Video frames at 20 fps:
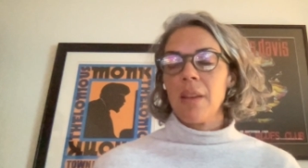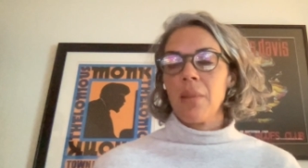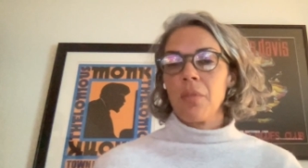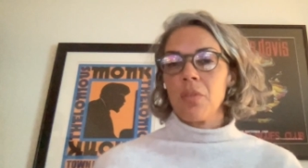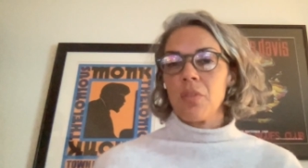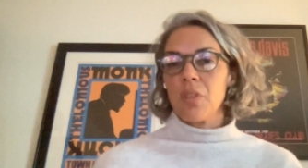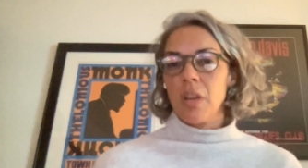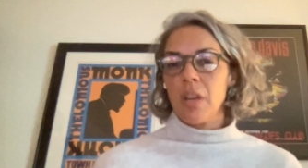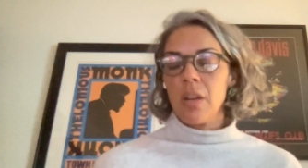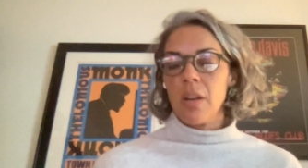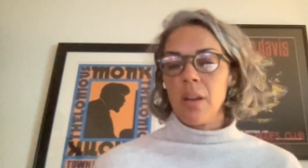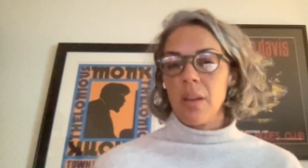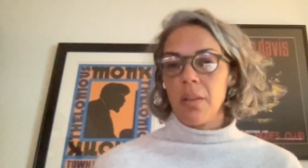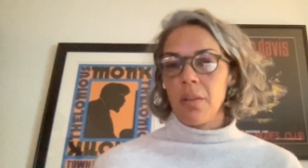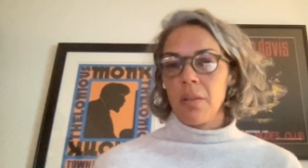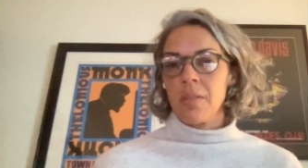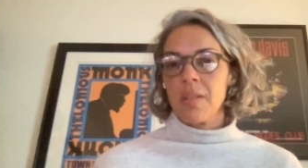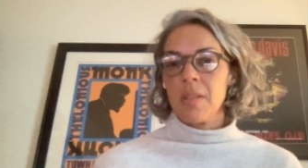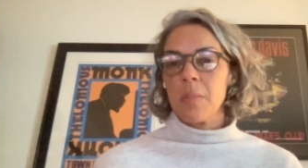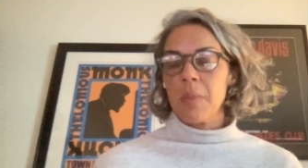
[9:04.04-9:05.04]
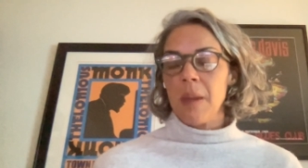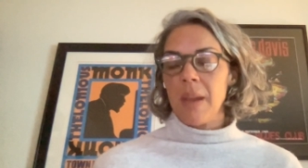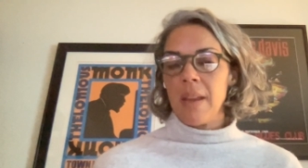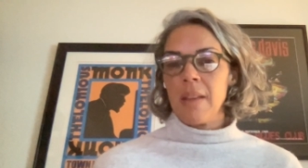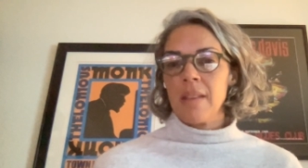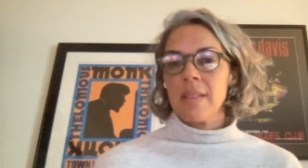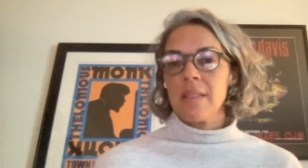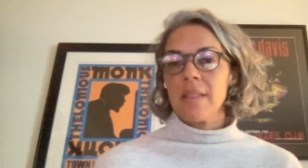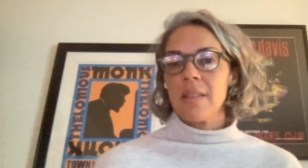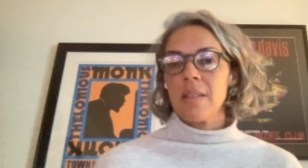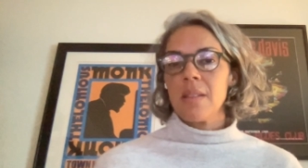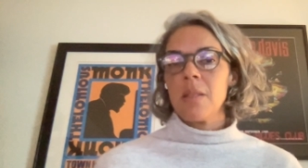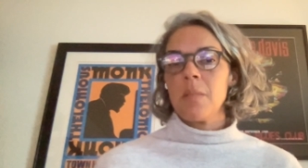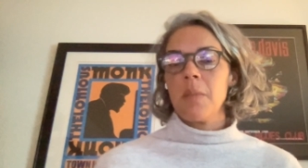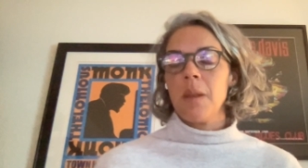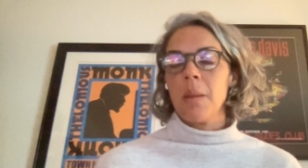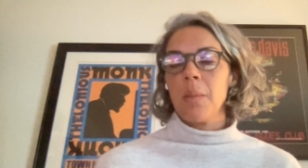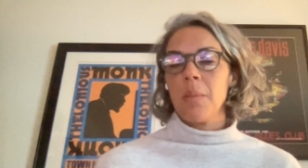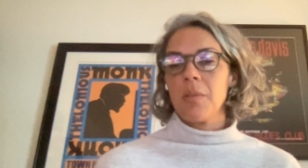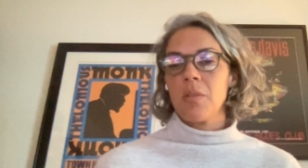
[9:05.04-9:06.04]
leveraging another space
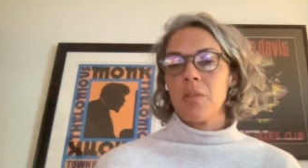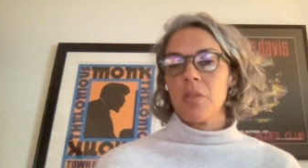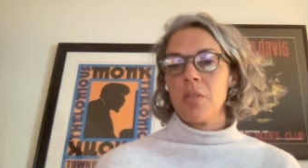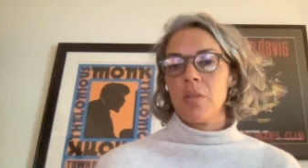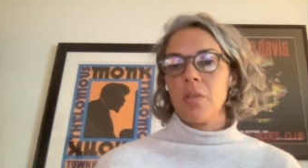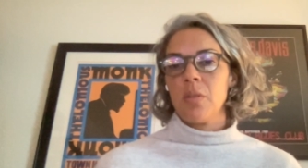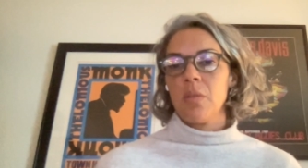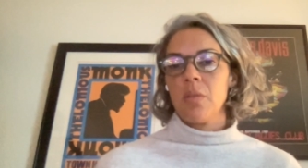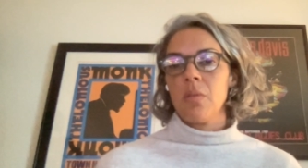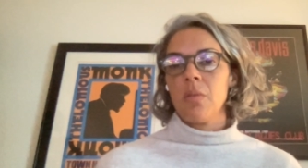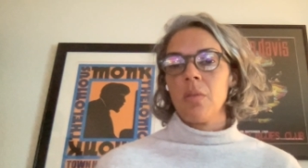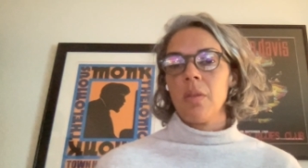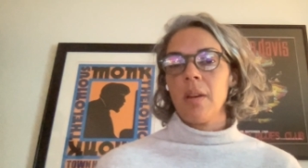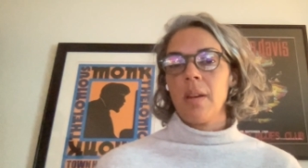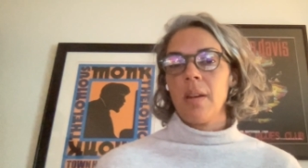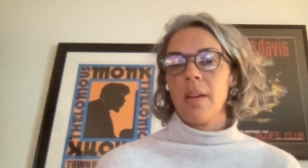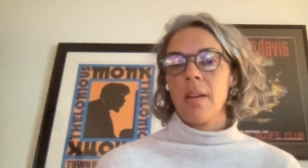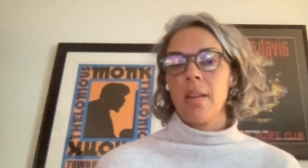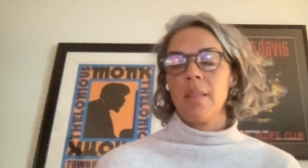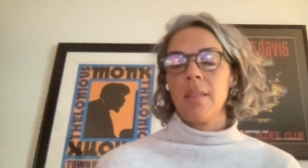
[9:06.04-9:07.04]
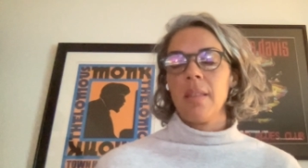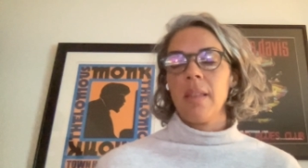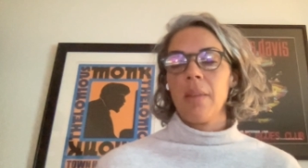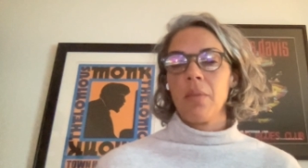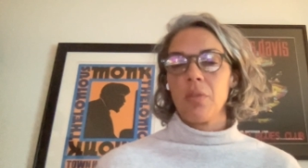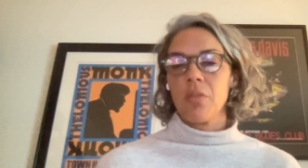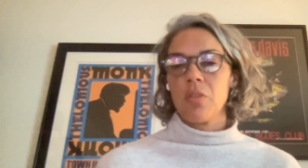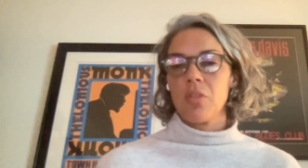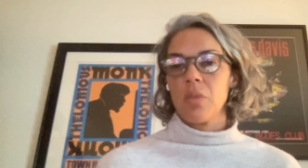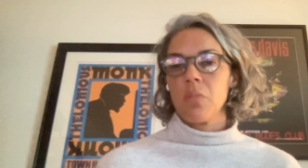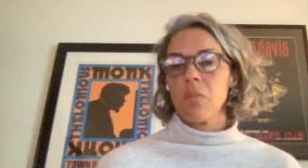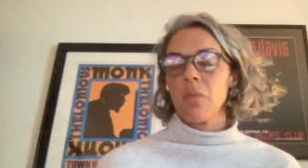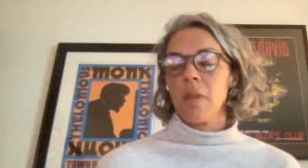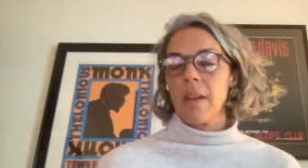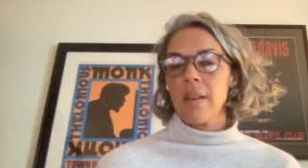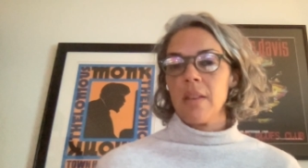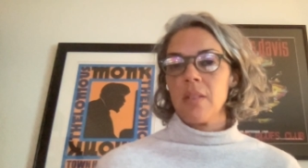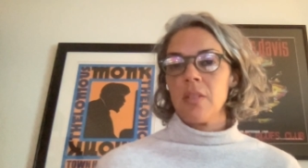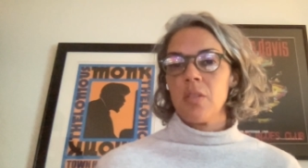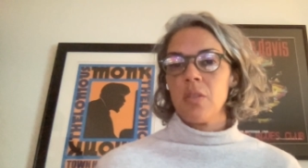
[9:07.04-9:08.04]
to be able to leverage and
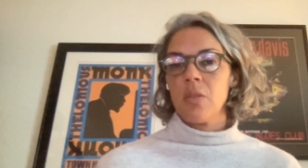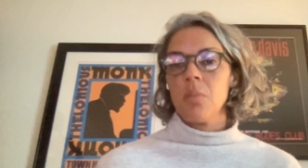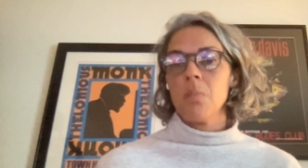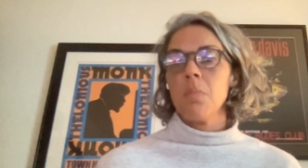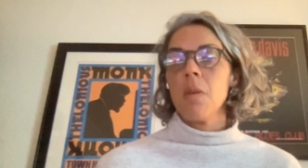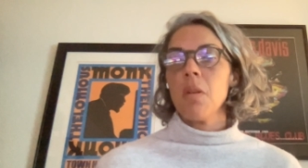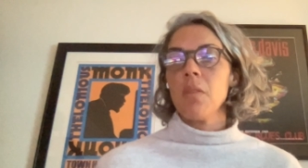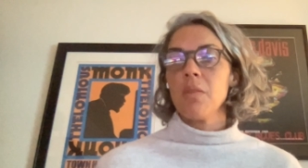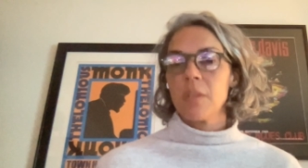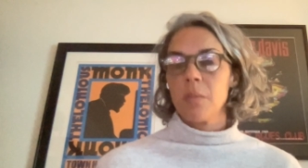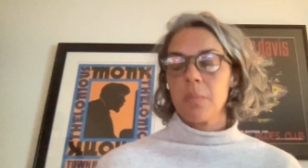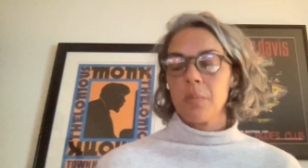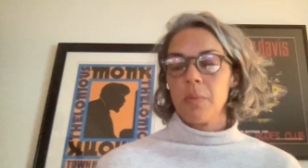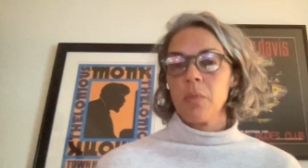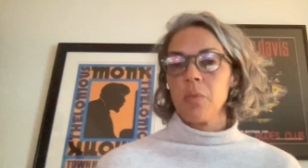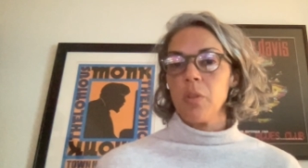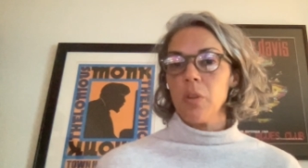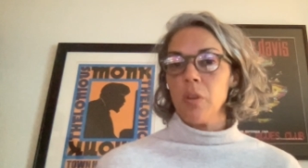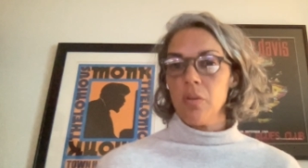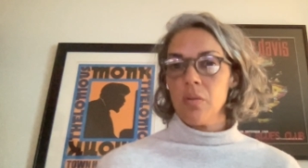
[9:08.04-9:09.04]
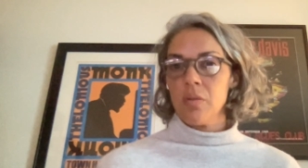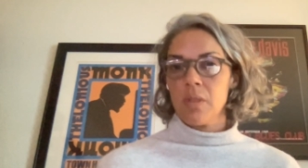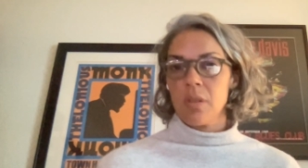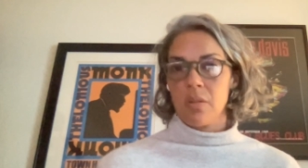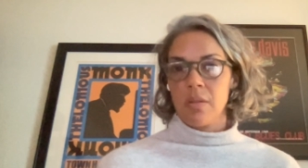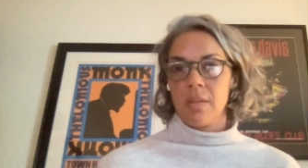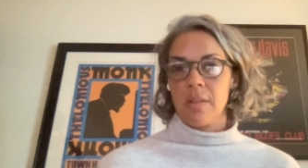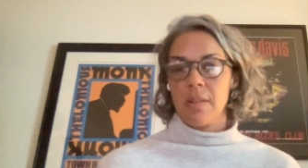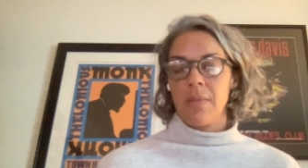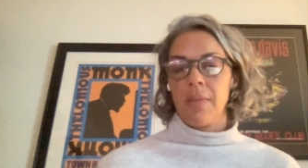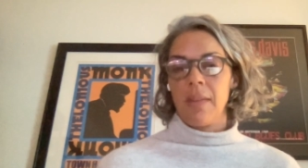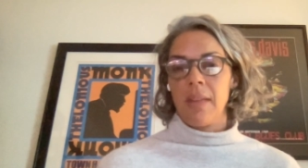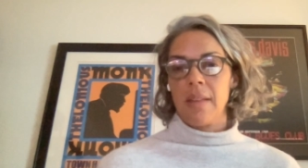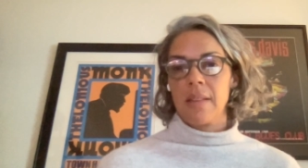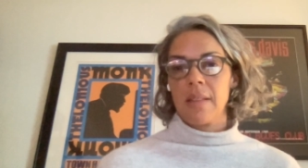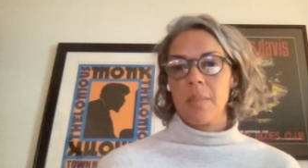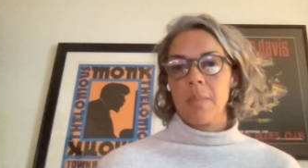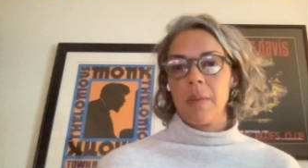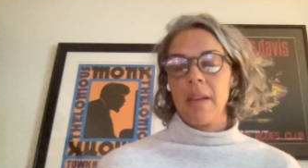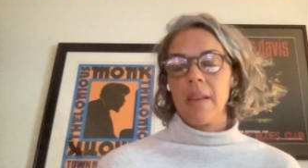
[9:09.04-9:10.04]
rent to multiple users of
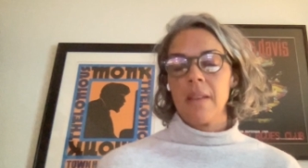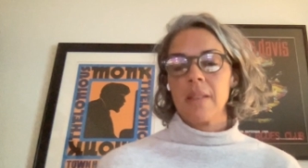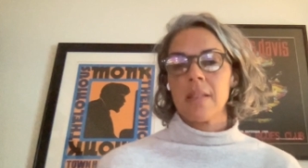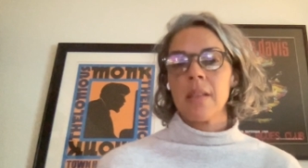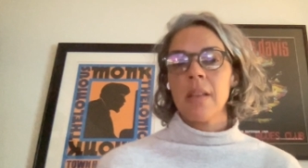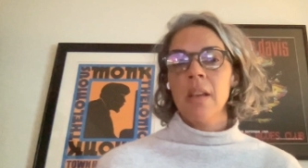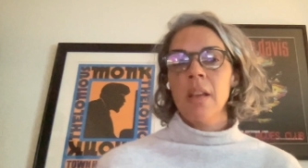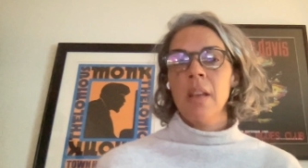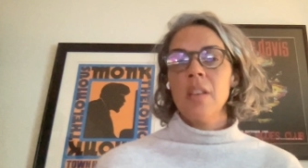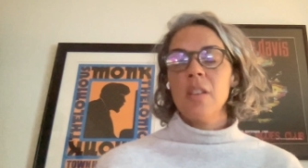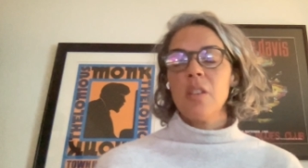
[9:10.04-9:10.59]
that space.